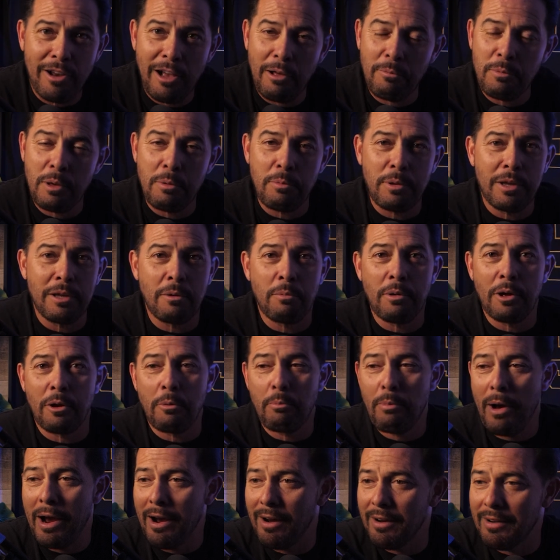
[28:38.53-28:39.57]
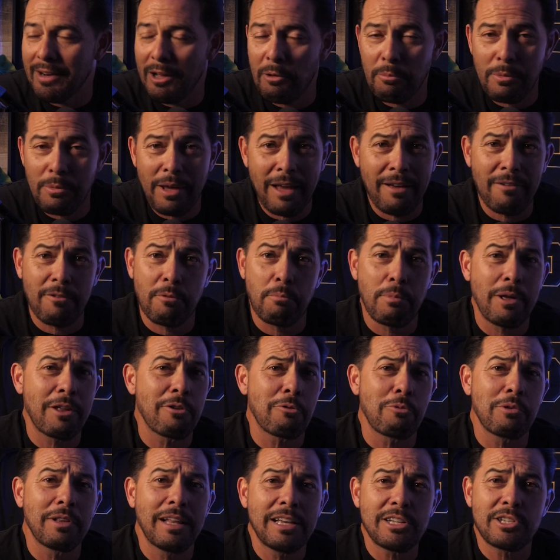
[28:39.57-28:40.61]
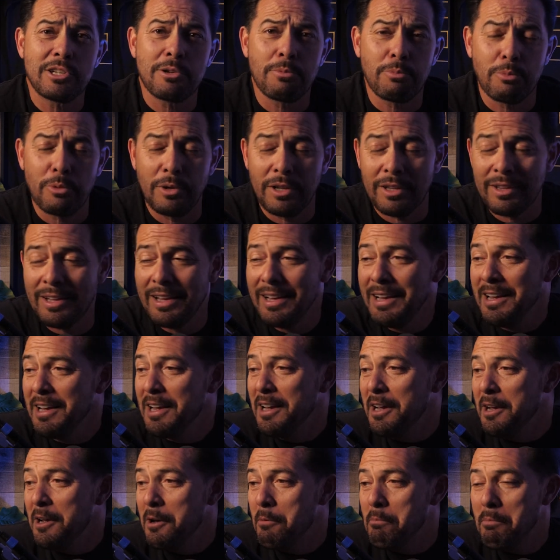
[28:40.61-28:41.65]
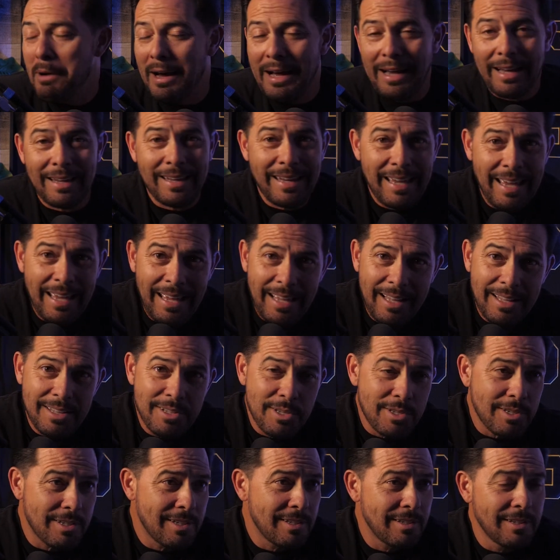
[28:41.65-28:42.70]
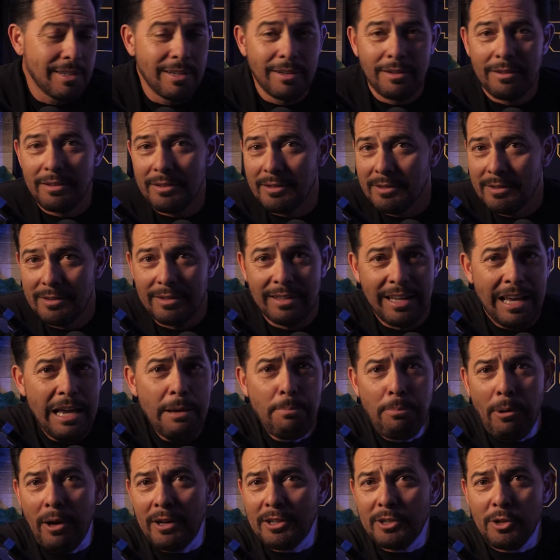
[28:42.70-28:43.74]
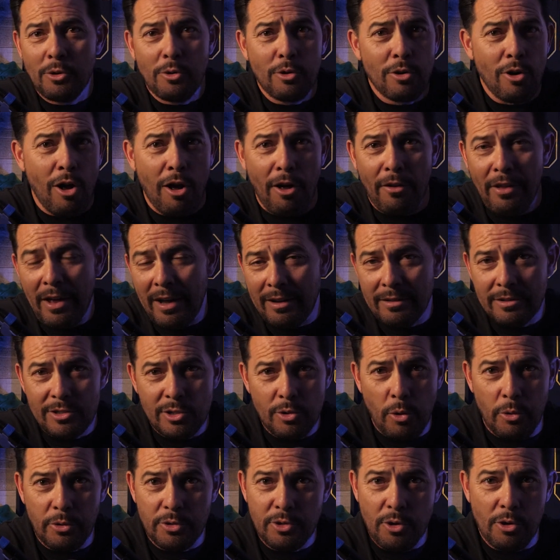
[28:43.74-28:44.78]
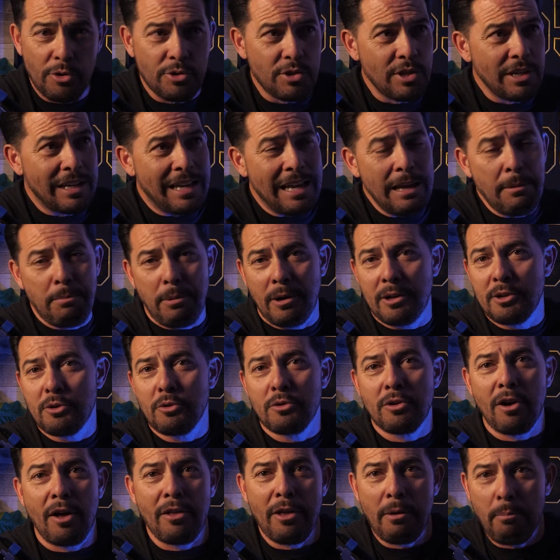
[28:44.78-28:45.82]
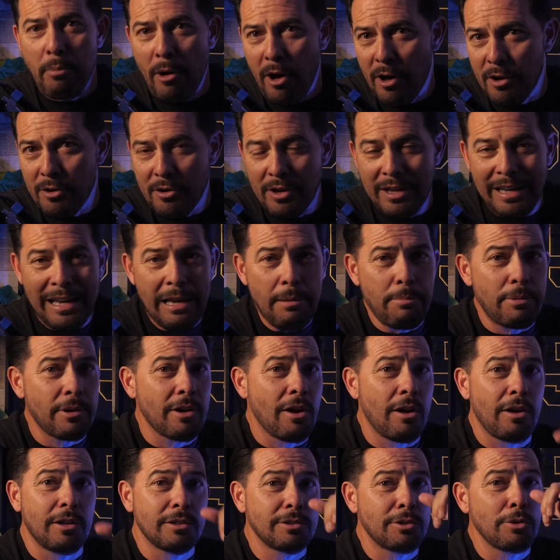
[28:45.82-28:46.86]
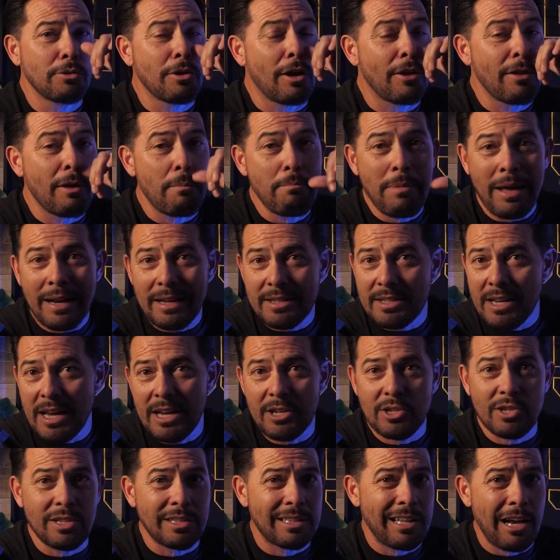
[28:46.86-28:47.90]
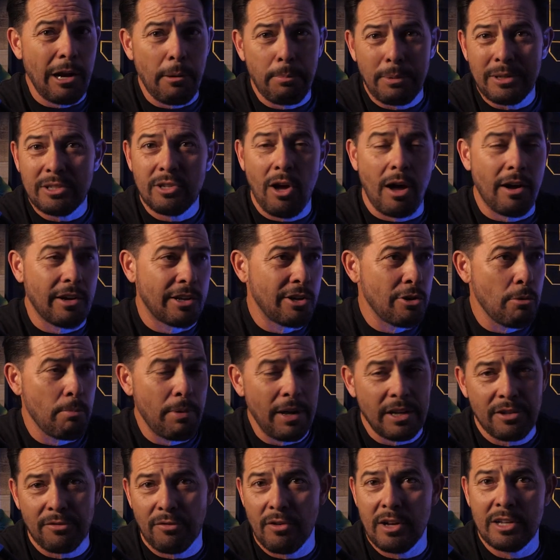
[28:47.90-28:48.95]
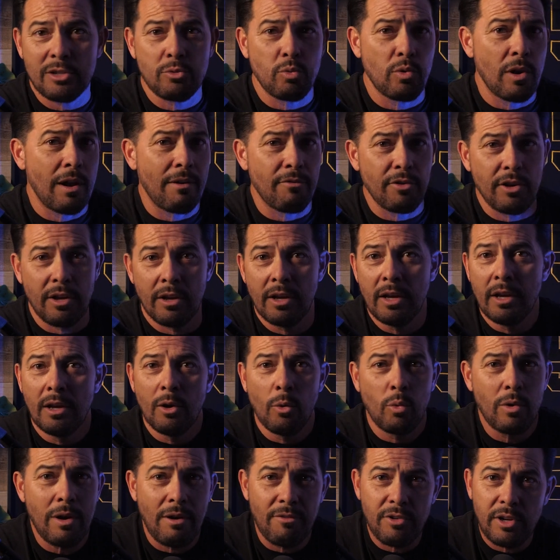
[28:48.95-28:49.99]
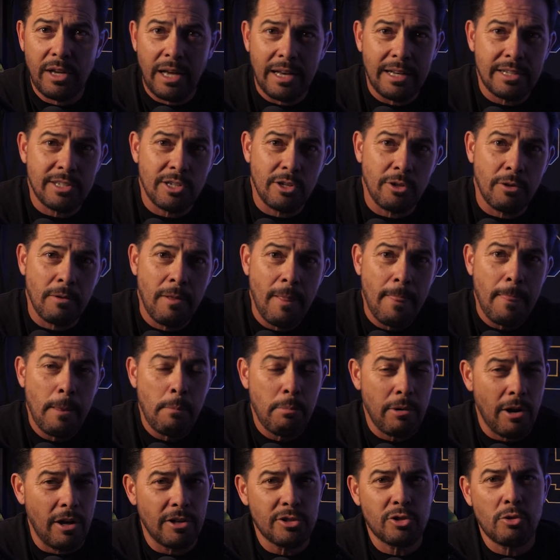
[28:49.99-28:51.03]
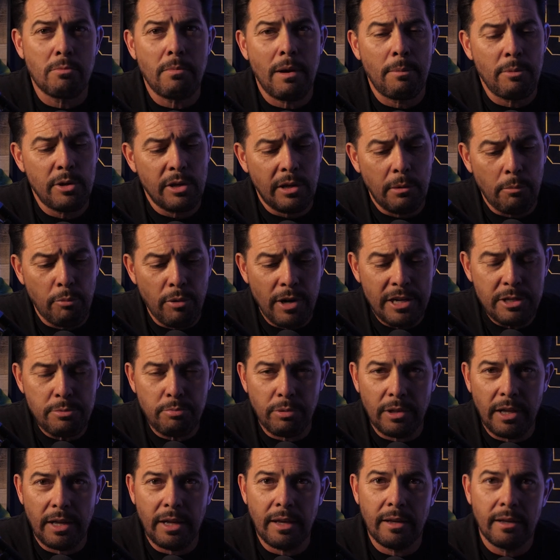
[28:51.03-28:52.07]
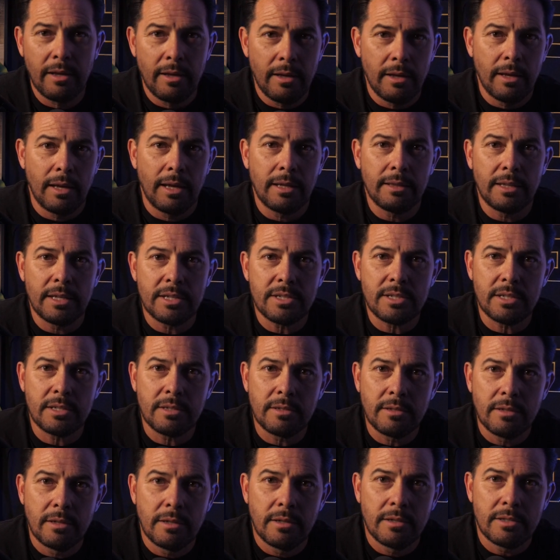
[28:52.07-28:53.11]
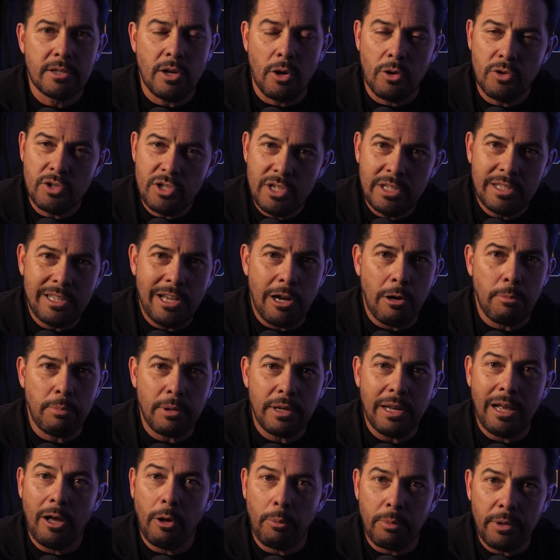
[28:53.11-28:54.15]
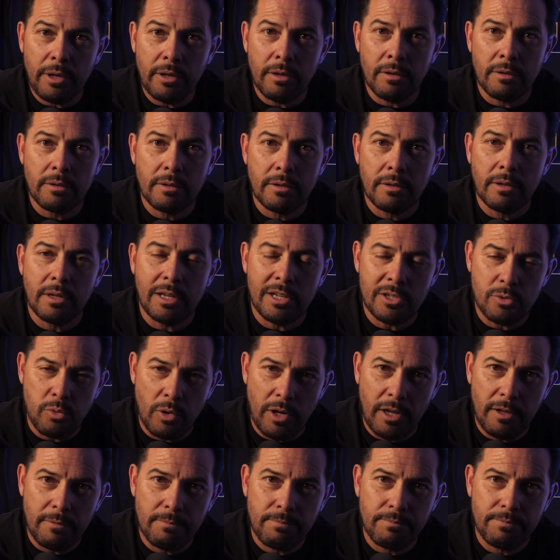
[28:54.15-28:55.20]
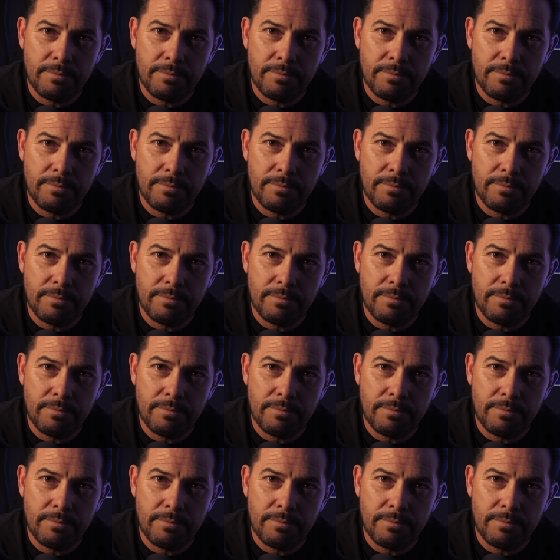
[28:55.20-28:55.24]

Help me be a better parent. Help me have a better relationship with my kids. Keep on doing all that soul searching. Keep on doing all that pondering. Keep on doing all that meditation, therapy, talking to your best friends, whatever you got to do. But also remember, you can press play and listen to OG Therapy to help you as well.